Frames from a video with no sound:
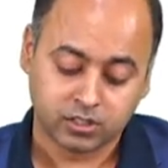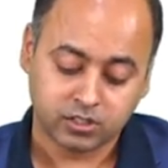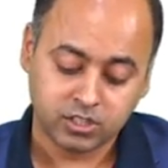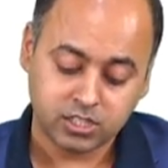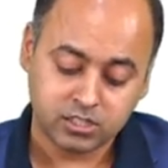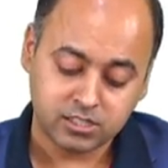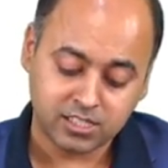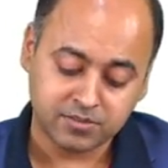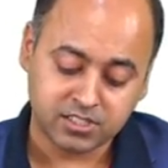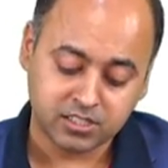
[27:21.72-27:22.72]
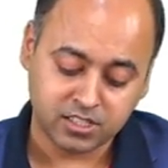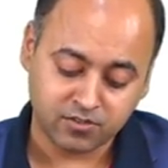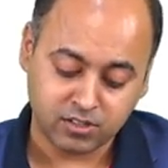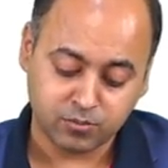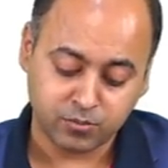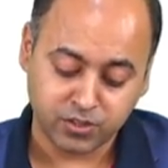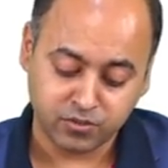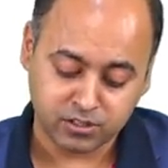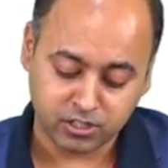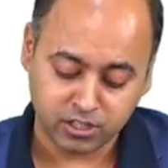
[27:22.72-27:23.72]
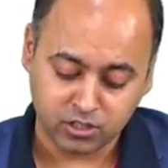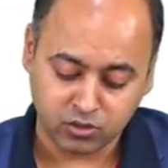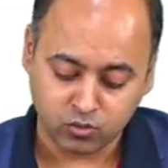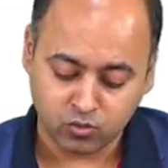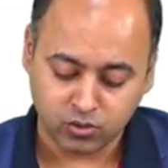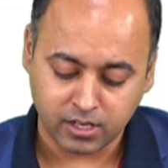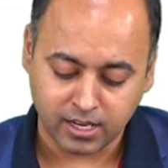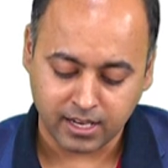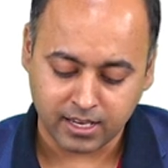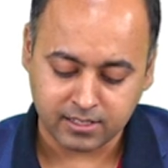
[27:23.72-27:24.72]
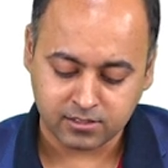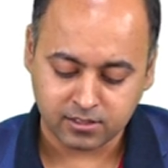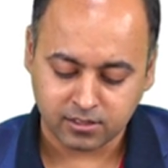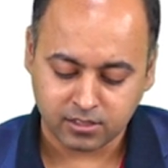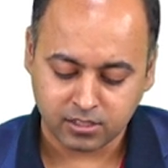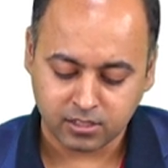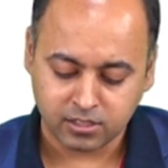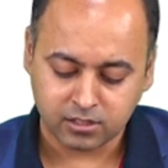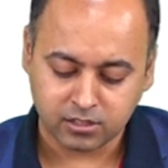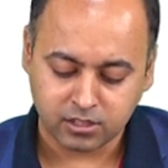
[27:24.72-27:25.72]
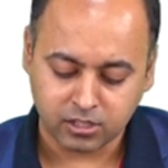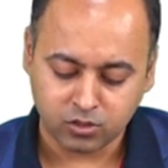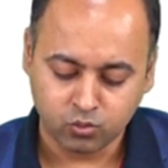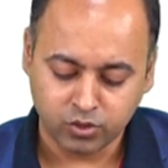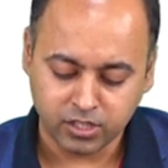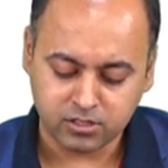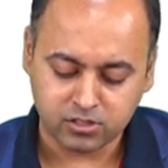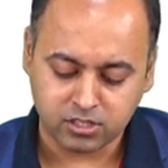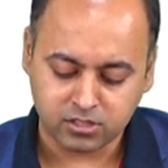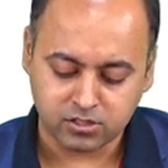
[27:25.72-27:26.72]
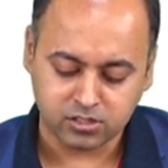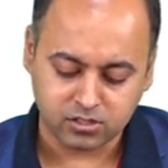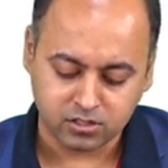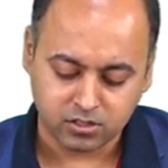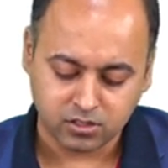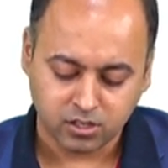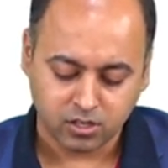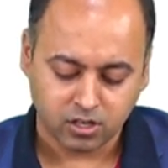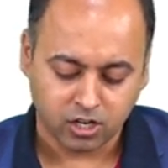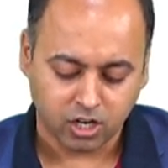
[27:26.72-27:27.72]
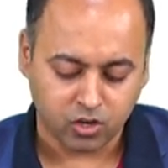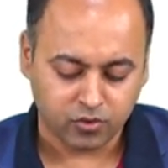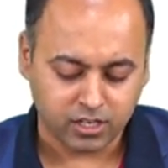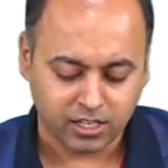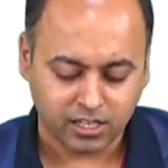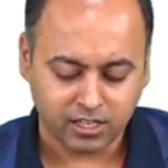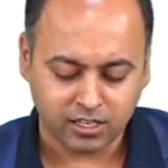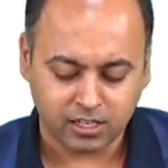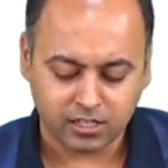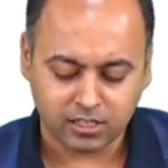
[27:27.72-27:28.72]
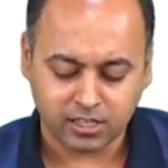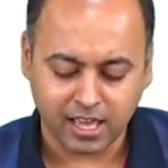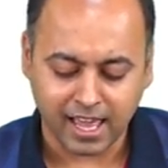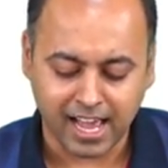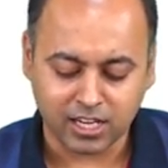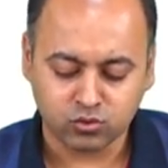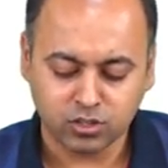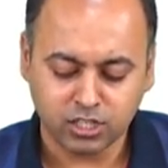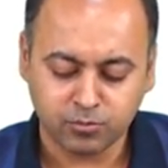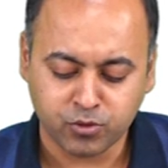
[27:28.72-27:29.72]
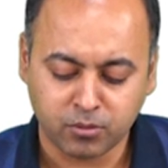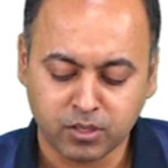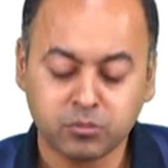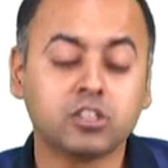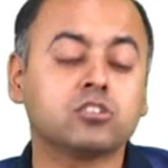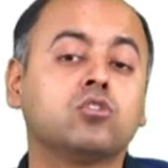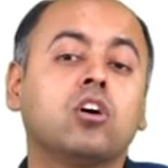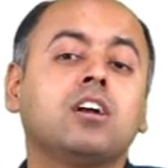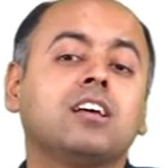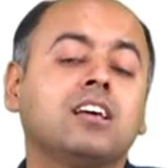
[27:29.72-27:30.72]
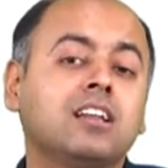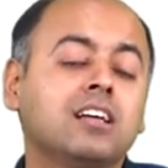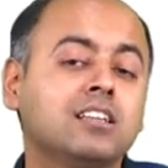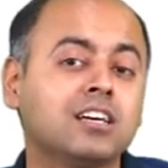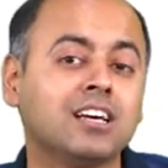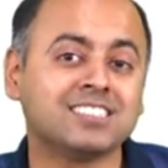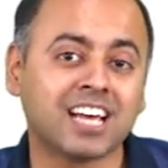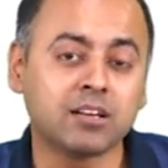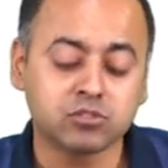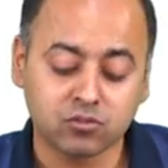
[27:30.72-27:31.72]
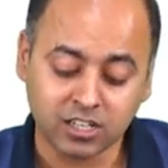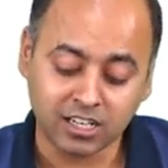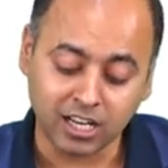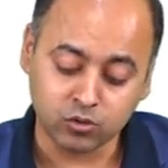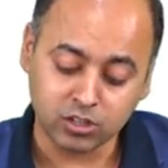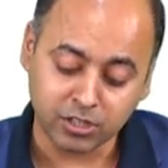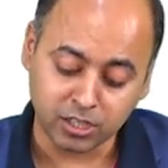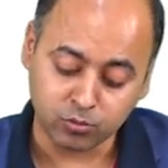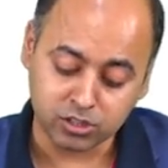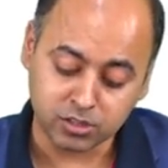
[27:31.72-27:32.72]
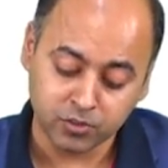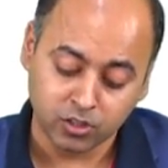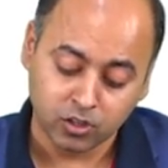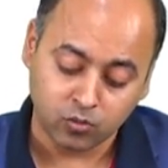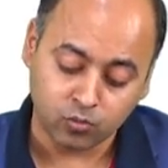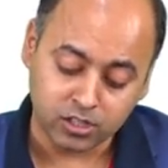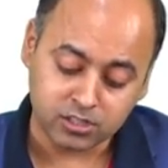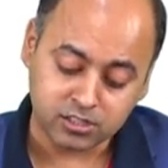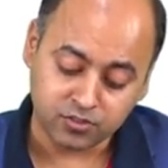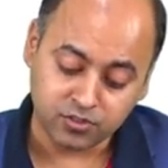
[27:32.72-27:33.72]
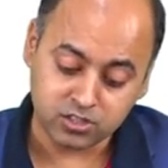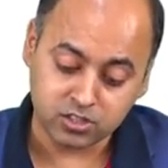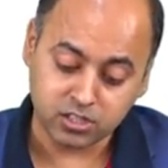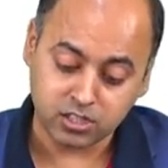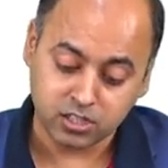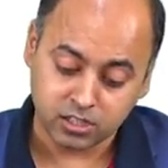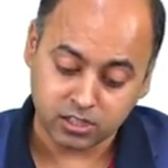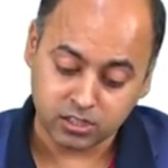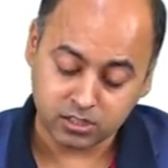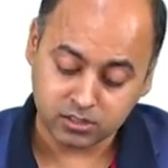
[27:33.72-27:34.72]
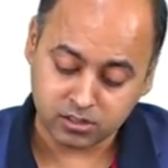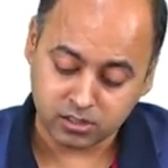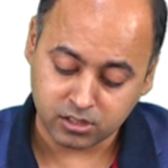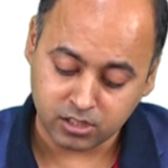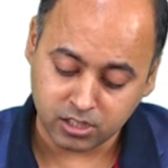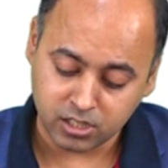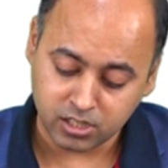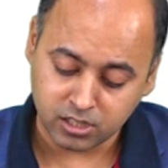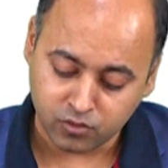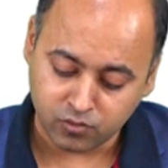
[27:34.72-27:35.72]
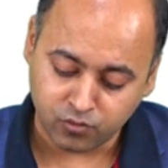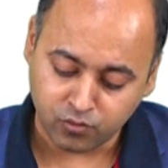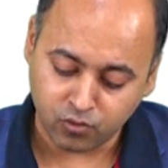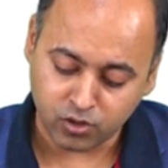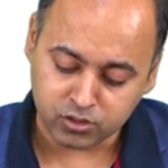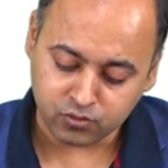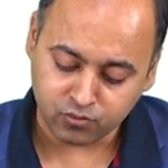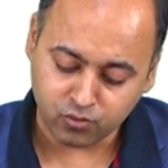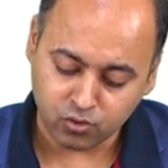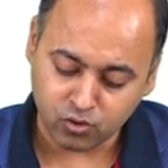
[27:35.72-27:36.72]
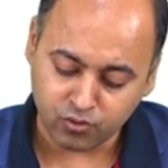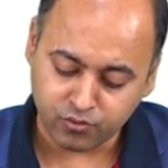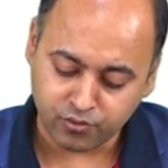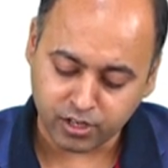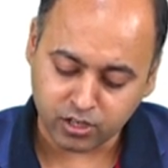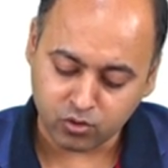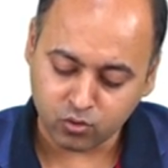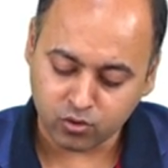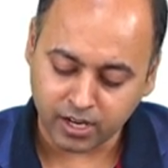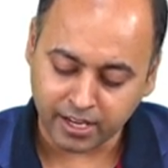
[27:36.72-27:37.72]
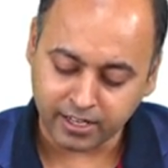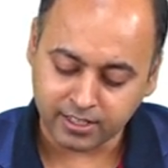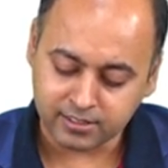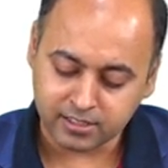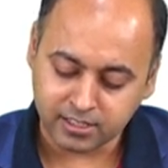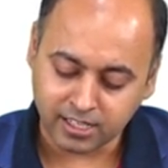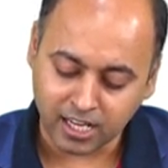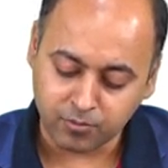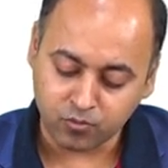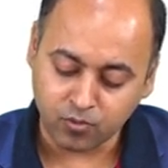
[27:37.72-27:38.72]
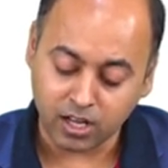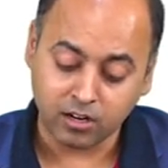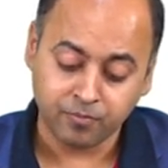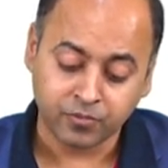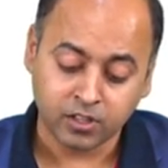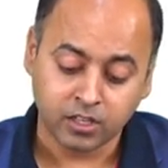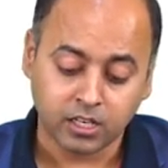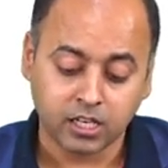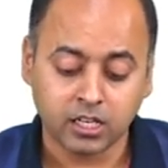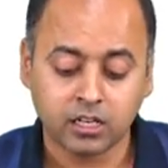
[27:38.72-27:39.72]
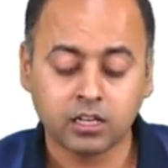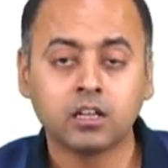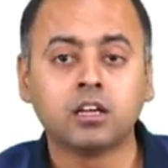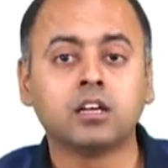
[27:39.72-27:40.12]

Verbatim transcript: GSD type 7, previously known as the Tarui's disease. However, here actual problem is not in the enzymes of the glycogen metabolism. What is deficient is the phosphofructokinase type 1 in